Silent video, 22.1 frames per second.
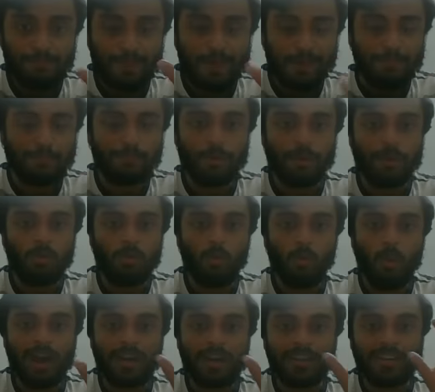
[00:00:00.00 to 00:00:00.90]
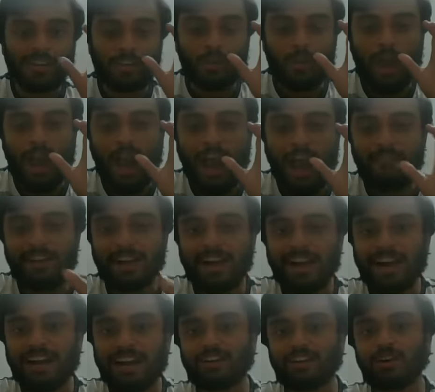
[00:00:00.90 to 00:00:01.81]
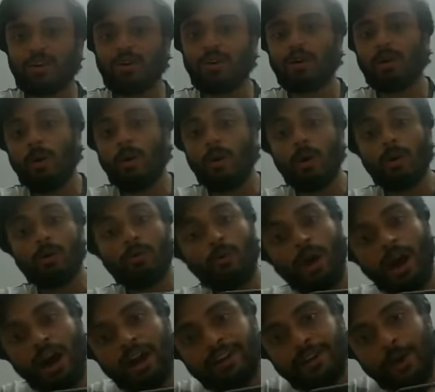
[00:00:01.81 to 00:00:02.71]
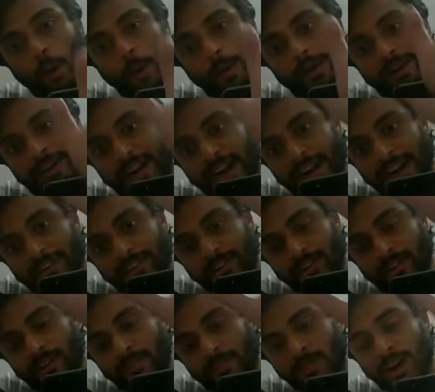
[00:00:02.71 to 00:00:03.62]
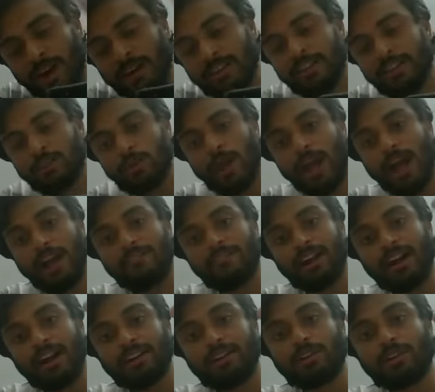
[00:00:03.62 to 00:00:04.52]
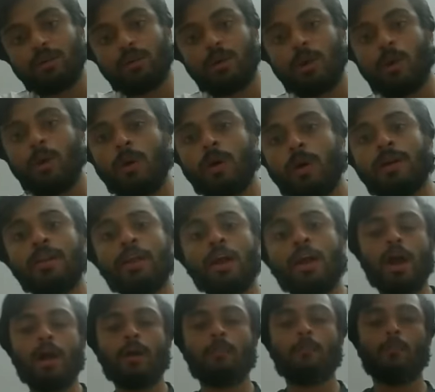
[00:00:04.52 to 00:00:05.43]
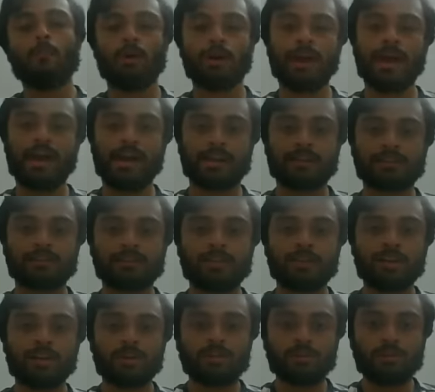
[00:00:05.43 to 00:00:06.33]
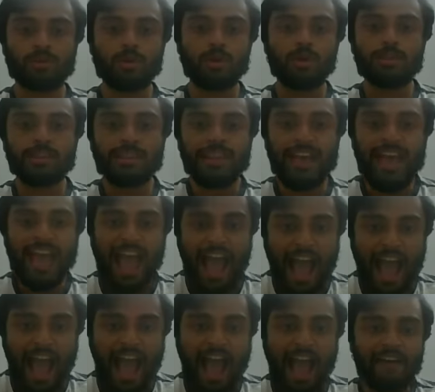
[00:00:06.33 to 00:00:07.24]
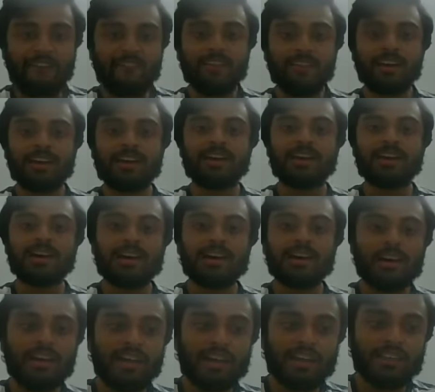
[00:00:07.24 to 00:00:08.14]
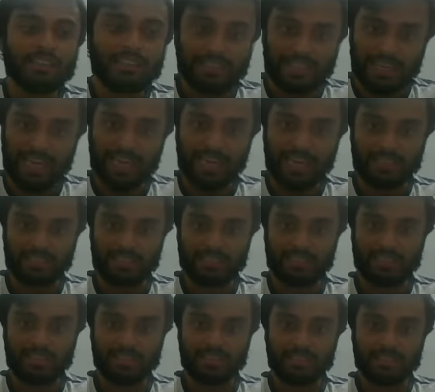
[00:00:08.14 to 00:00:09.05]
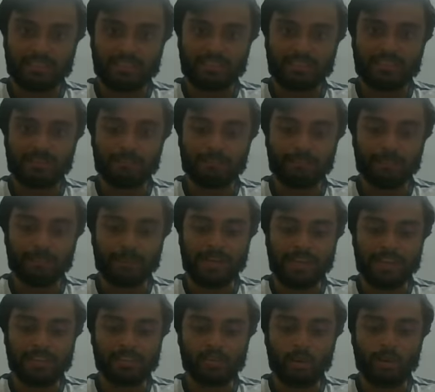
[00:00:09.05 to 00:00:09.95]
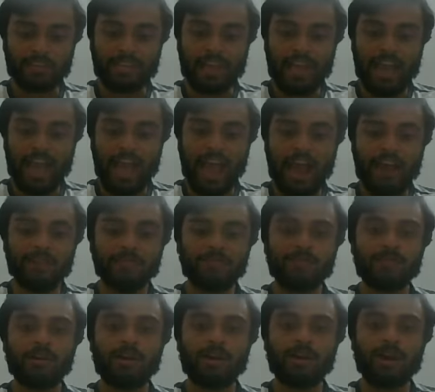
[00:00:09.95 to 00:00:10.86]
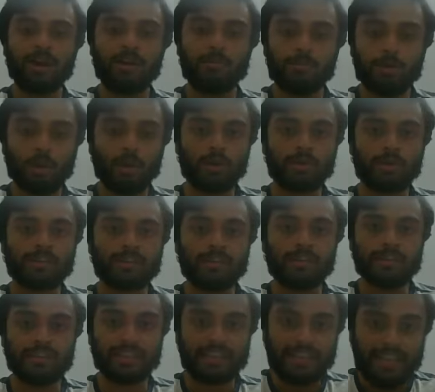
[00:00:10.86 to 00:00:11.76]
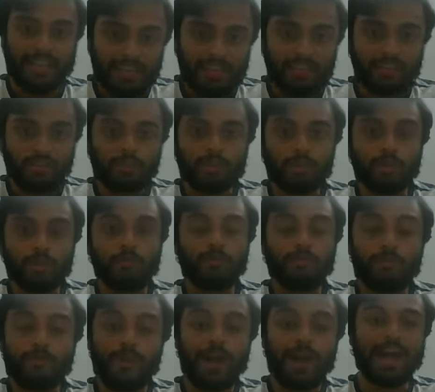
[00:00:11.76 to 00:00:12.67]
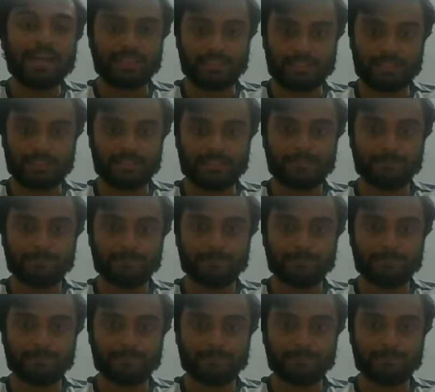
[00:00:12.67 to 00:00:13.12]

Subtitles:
people wanted to have a control on wanted to have control on monarchs. So they have changed the place, or they have brought the king to Paris.